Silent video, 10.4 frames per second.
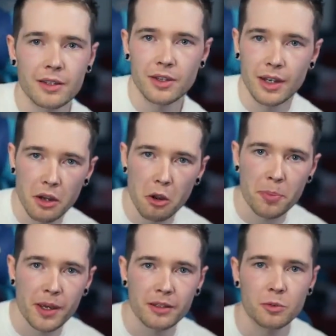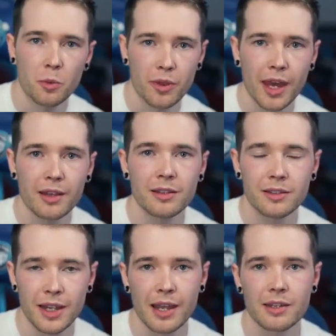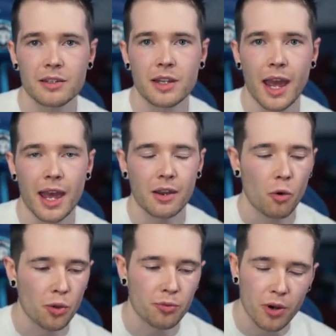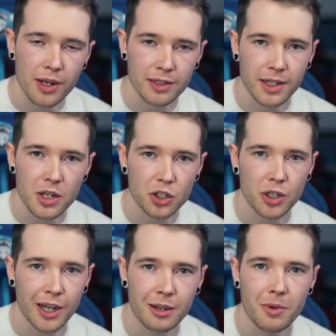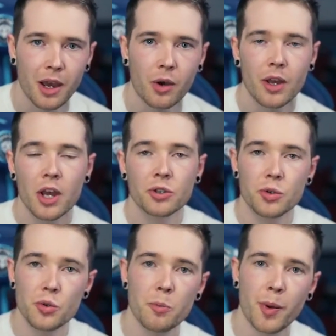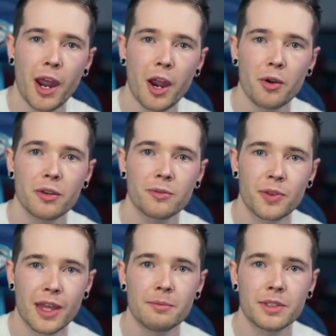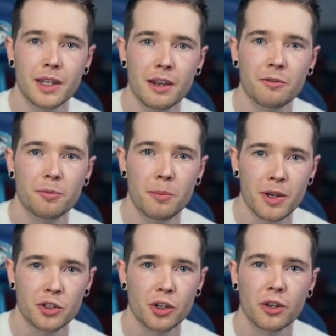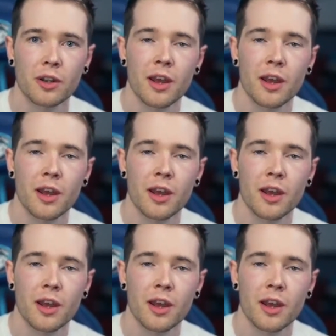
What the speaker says: is that Neopets will then send an authorization email to the parent for them to give permission